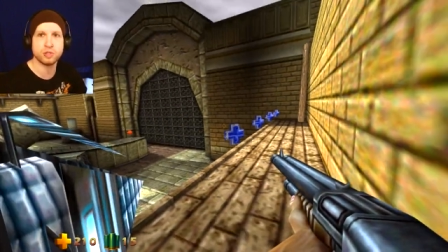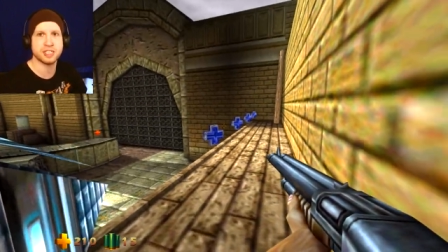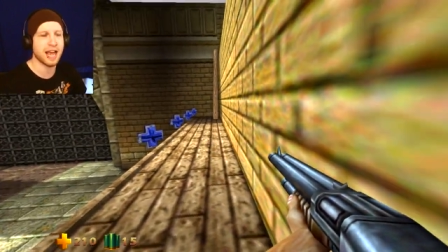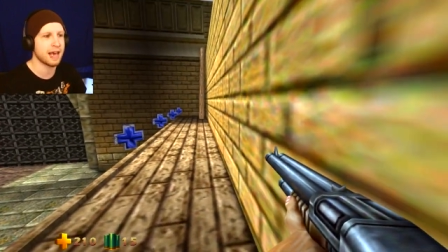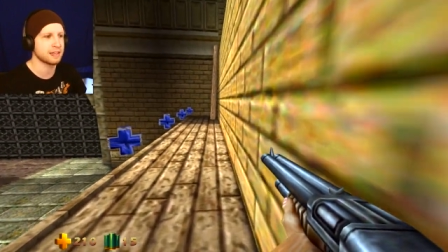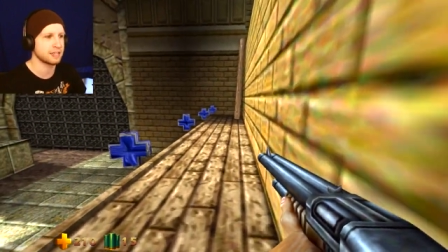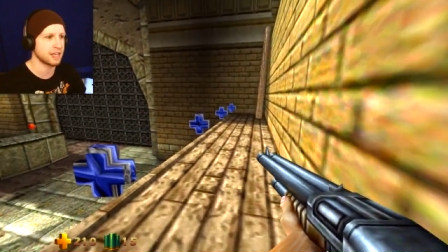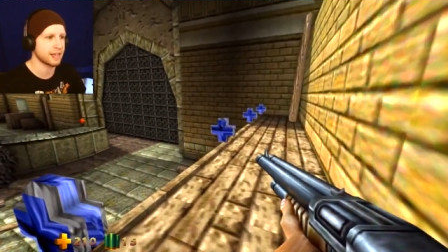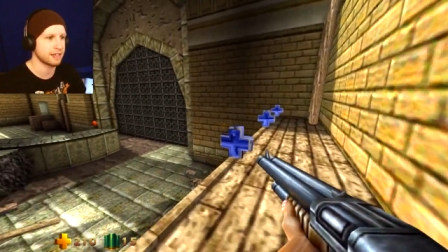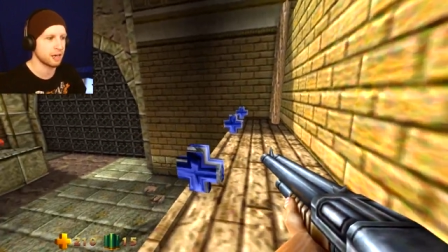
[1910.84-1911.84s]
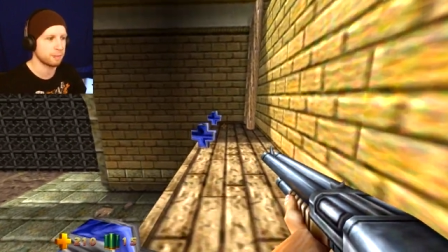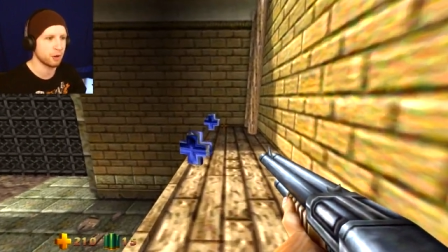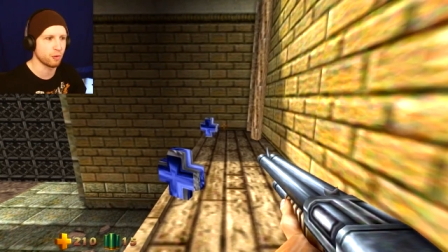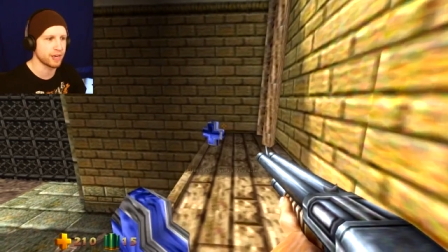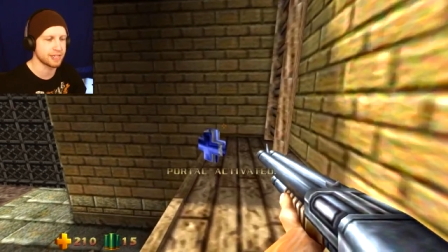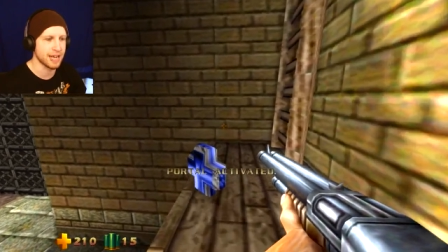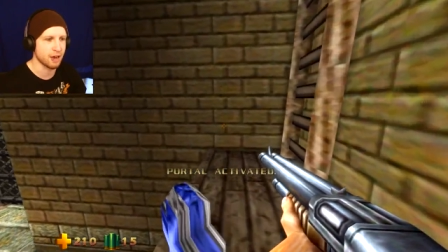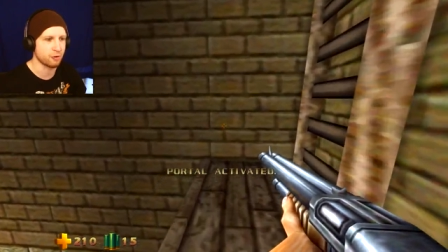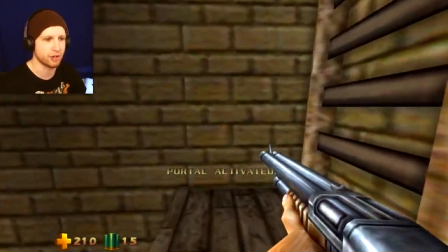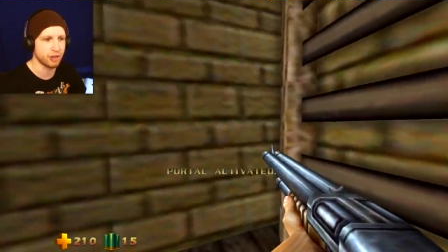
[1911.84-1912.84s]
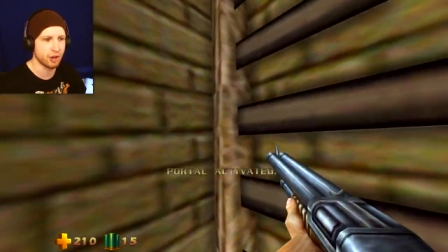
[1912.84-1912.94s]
sad that they ended up going down, you